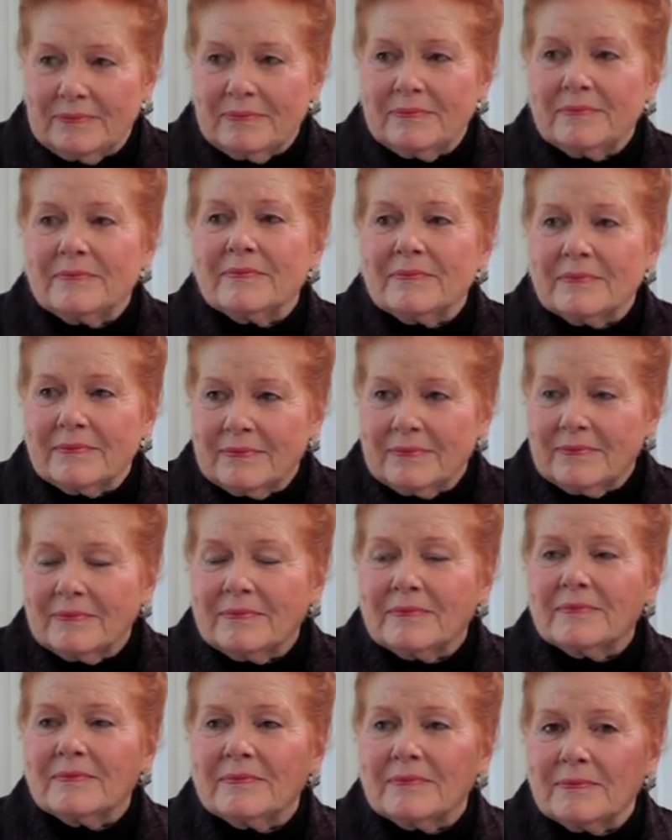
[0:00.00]

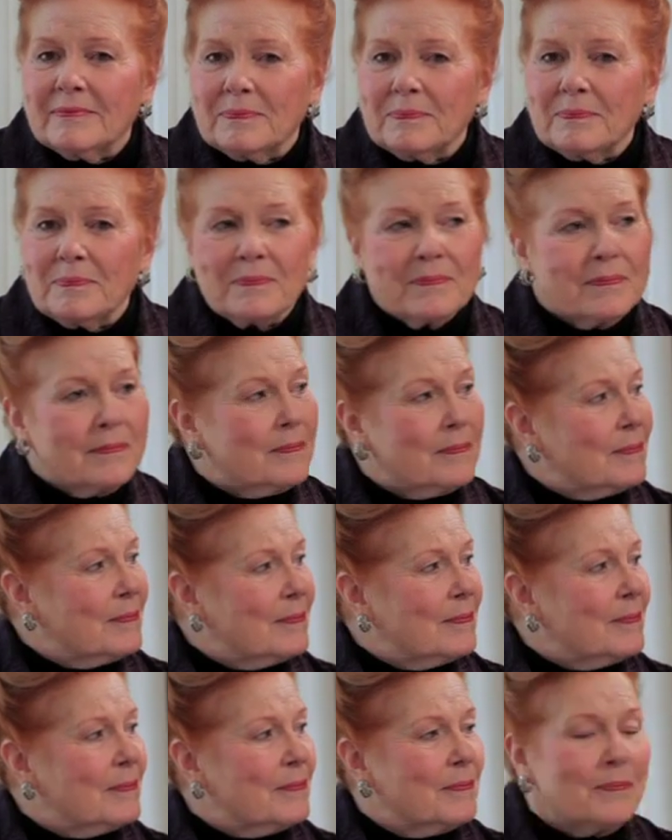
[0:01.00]

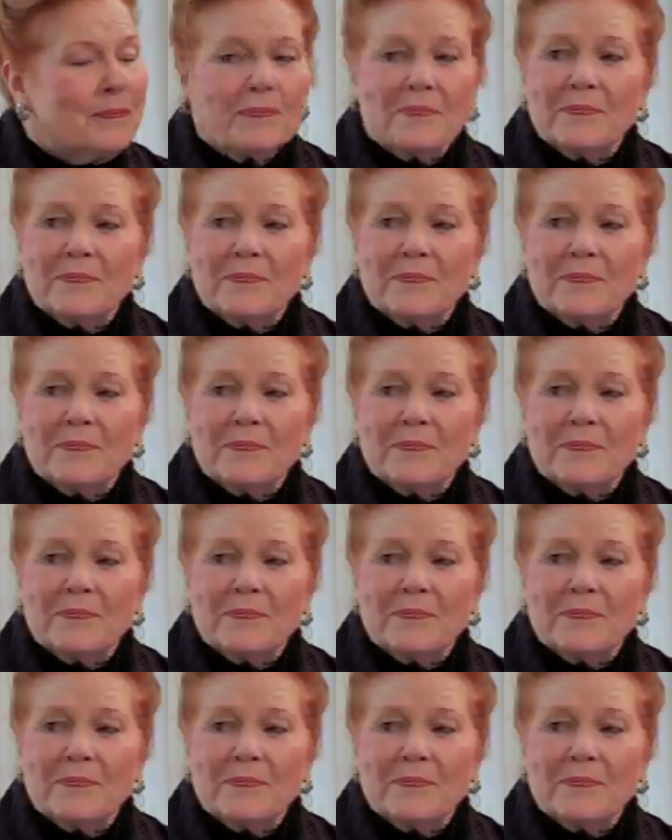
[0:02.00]
(silent)